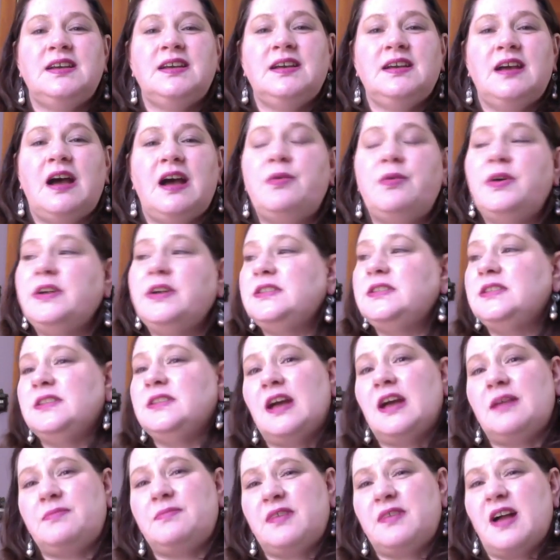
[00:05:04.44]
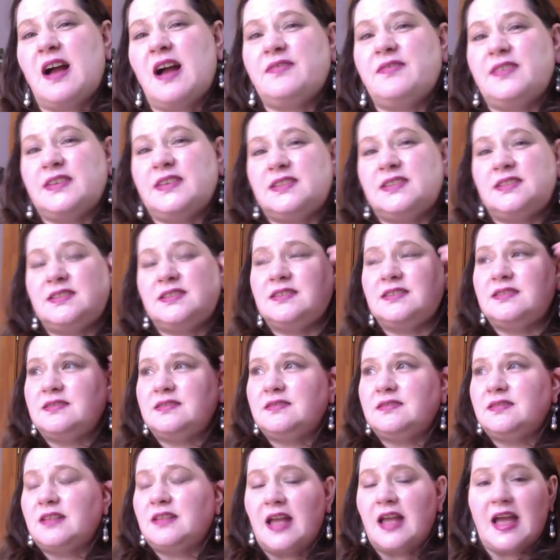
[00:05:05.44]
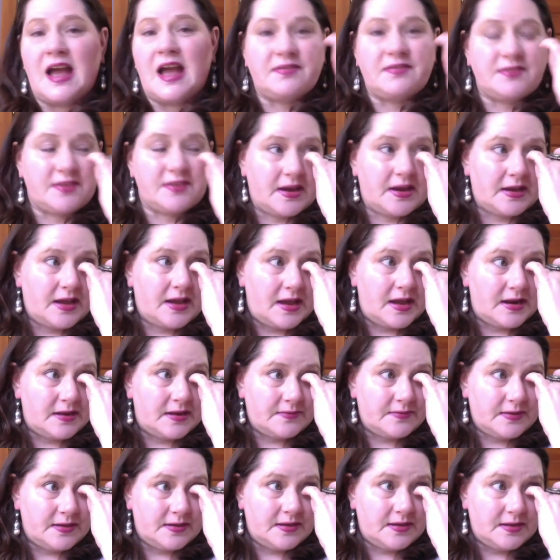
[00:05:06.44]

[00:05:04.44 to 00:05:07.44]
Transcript: I worked in nonprofits after I got up,